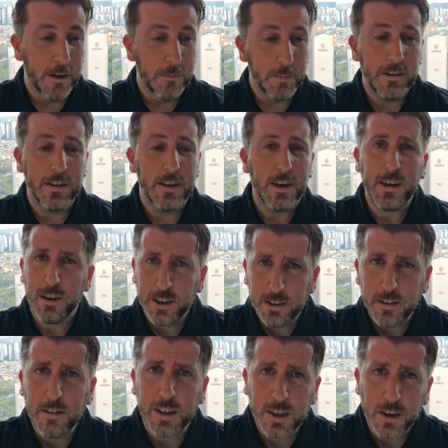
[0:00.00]
But I'd like
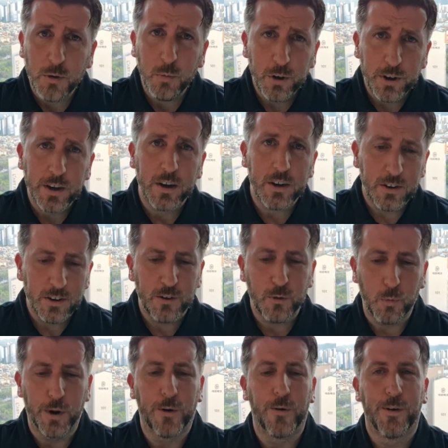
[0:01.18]
to think I work hard as
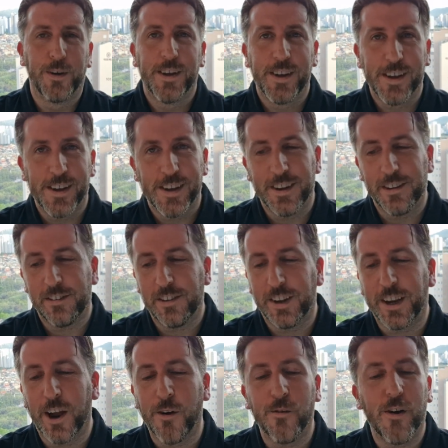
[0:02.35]
well. Uh, so there
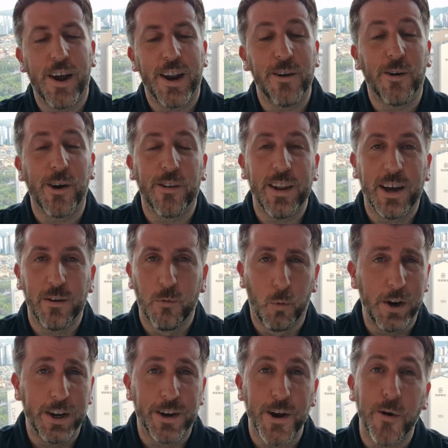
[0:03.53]
you go. Right, anyway, on that
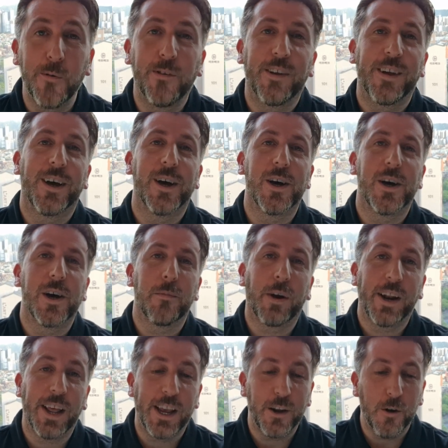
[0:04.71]
weird note, uh, I'm
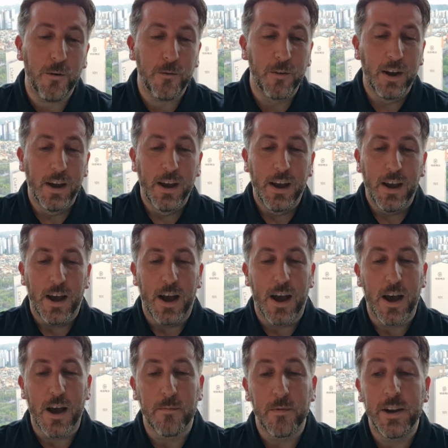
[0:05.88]
going to head off.
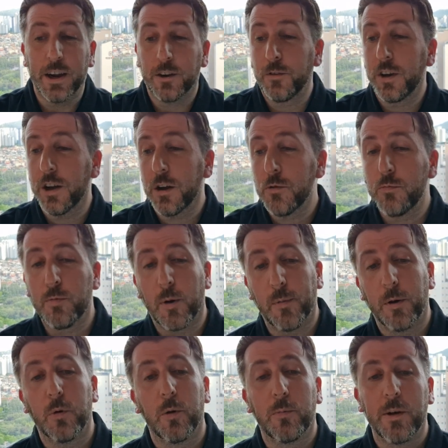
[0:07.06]
Um, the next video
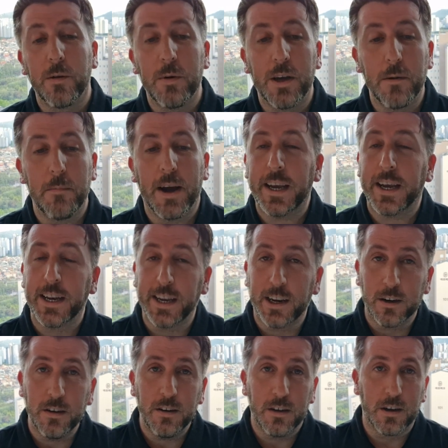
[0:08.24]
probably will be me back in
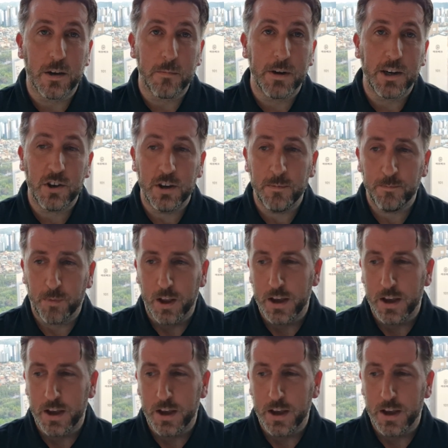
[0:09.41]
England, I'd imagine.